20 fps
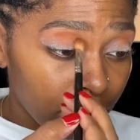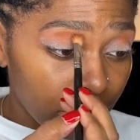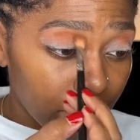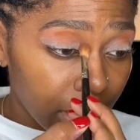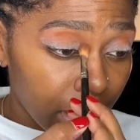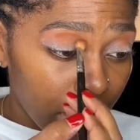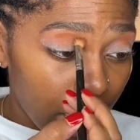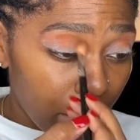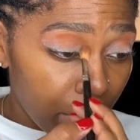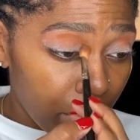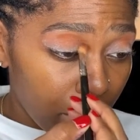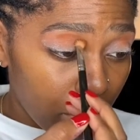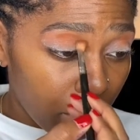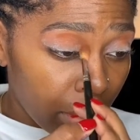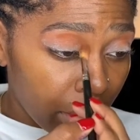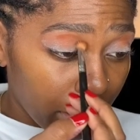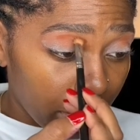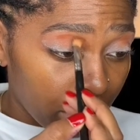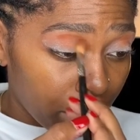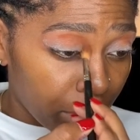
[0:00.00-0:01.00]
And I've been
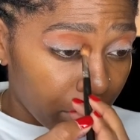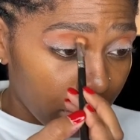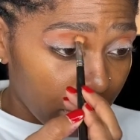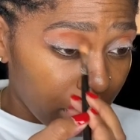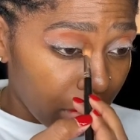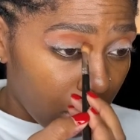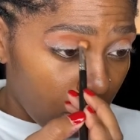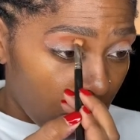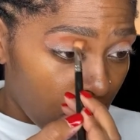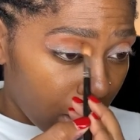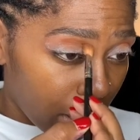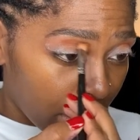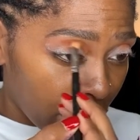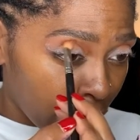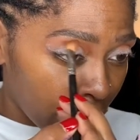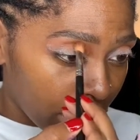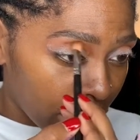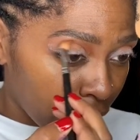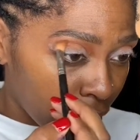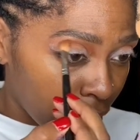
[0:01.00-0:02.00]
working really
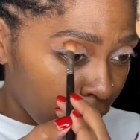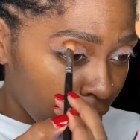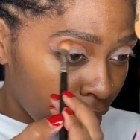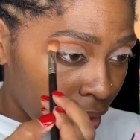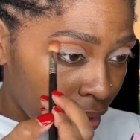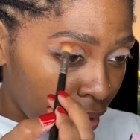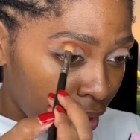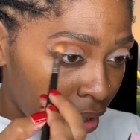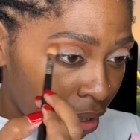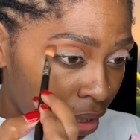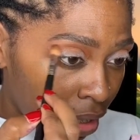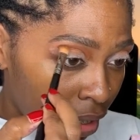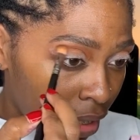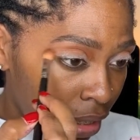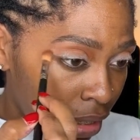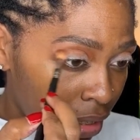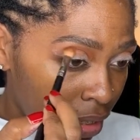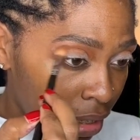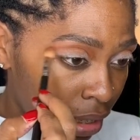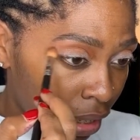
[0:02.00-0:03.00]
hard
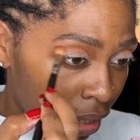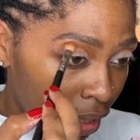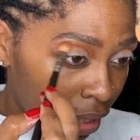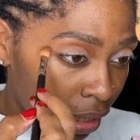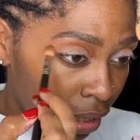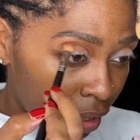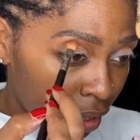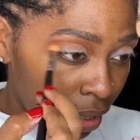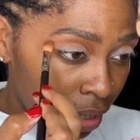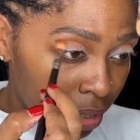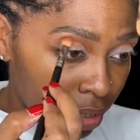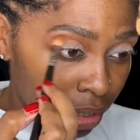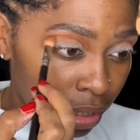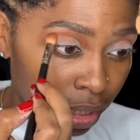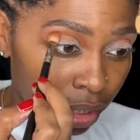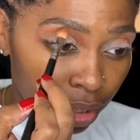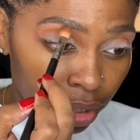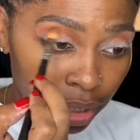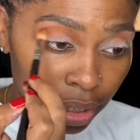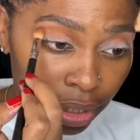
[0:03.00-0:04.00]
to get this
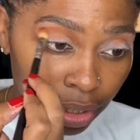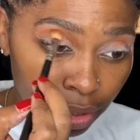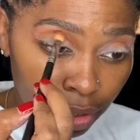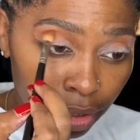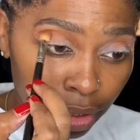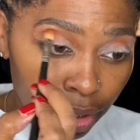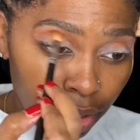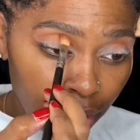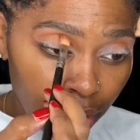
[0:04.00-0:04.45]
glitter